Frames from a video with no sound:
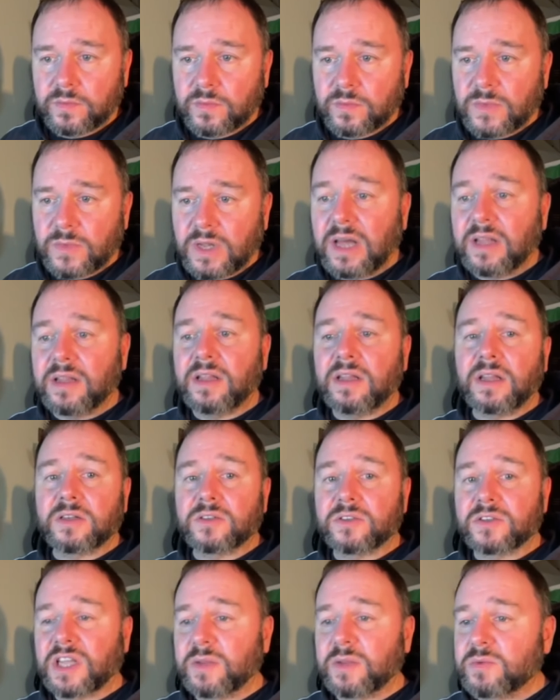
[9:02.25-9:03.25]
And then that
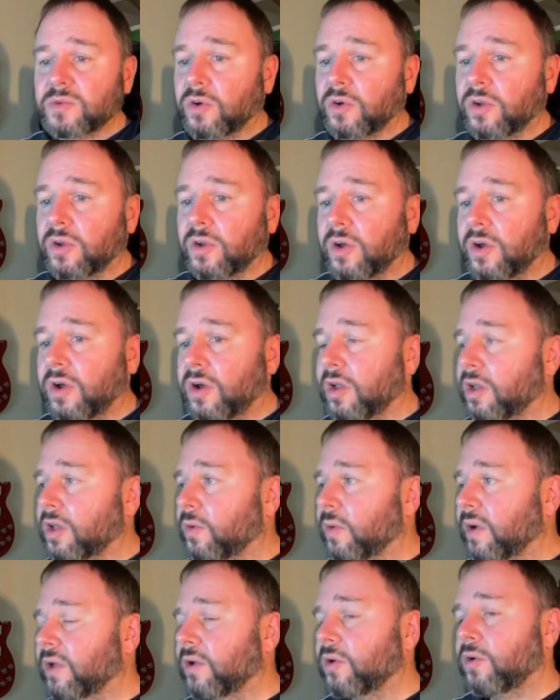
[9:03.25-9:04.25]
just keeps going all the
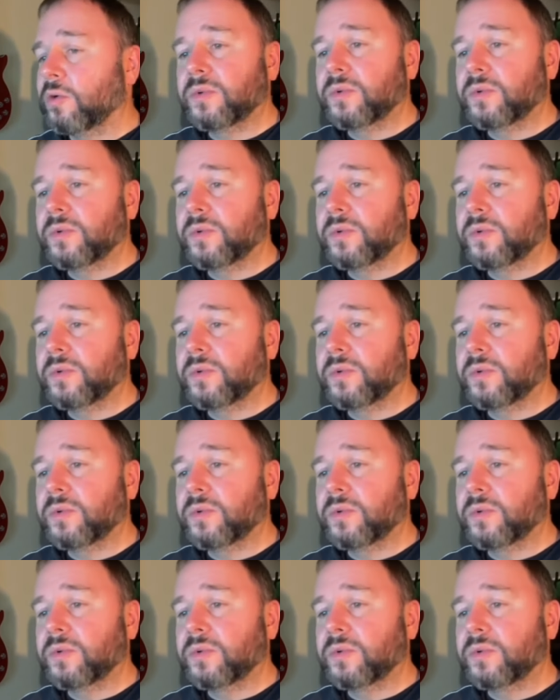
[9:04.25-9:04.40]
way up